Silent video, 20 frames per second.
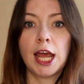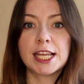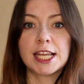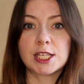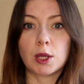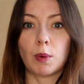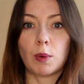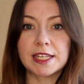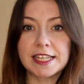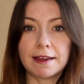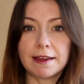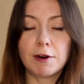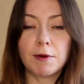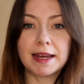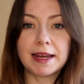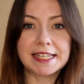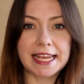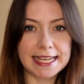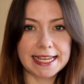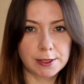So whatever
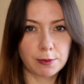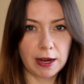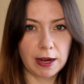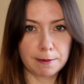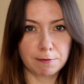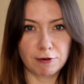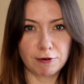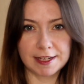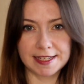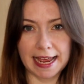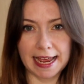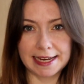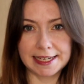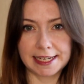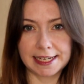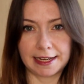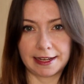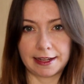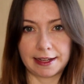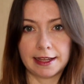it is we're
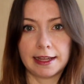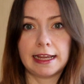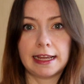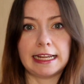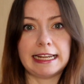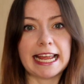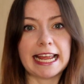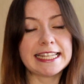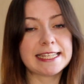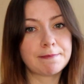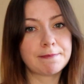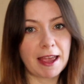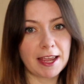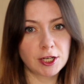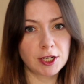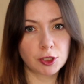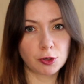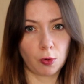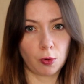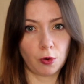presenting, let's
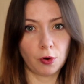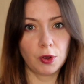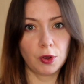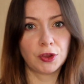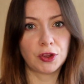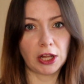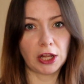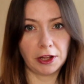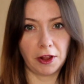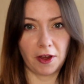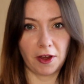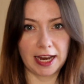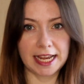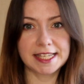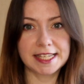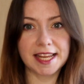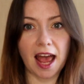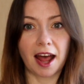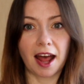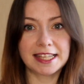make sure the
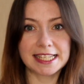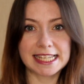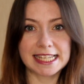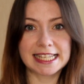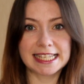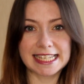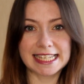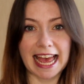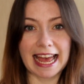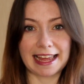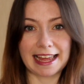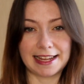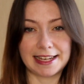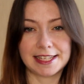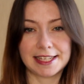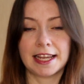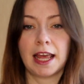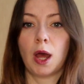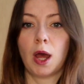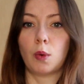learners
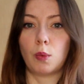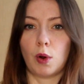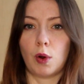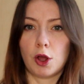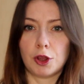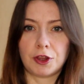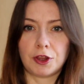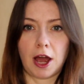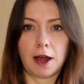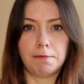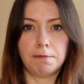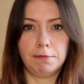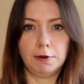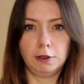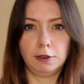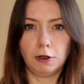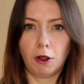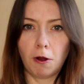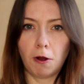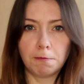understand what that
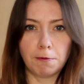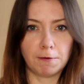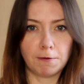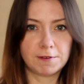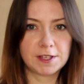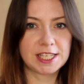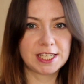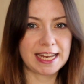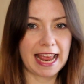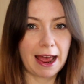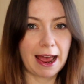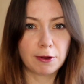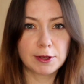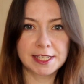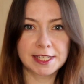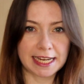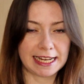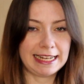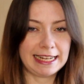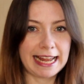blob of
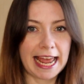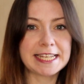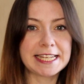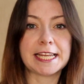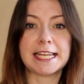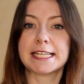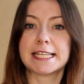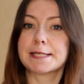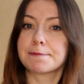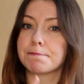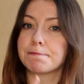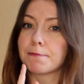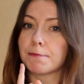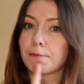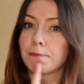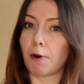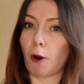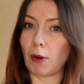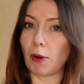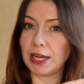sounds and letters
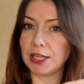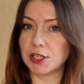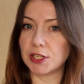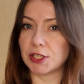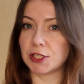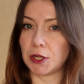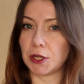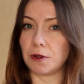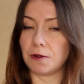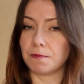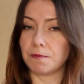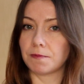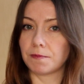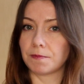points to.